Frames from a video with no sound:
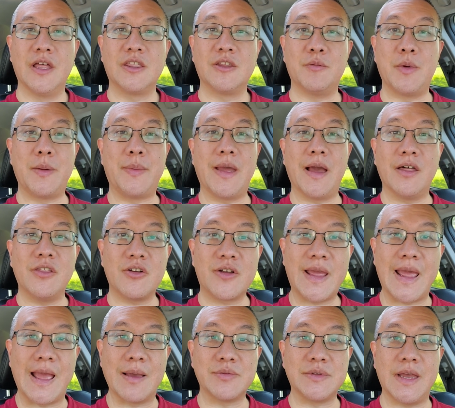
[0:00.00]
There may be other
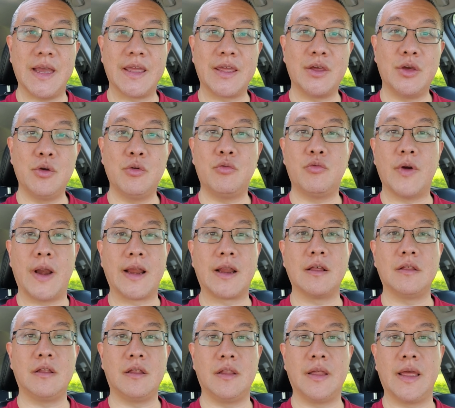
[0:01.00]
camps that you
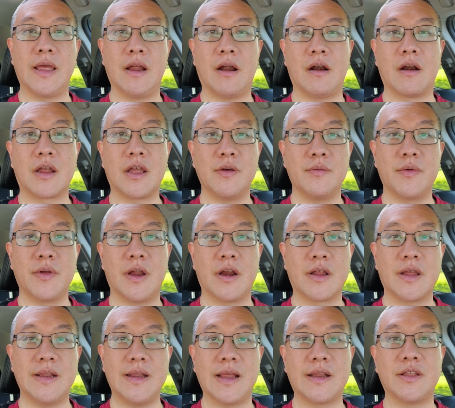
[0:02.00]
regularly are
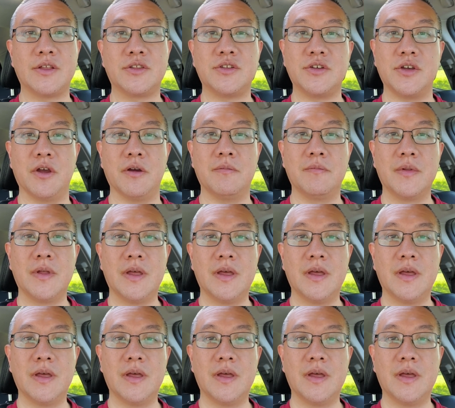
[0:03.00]
connected to.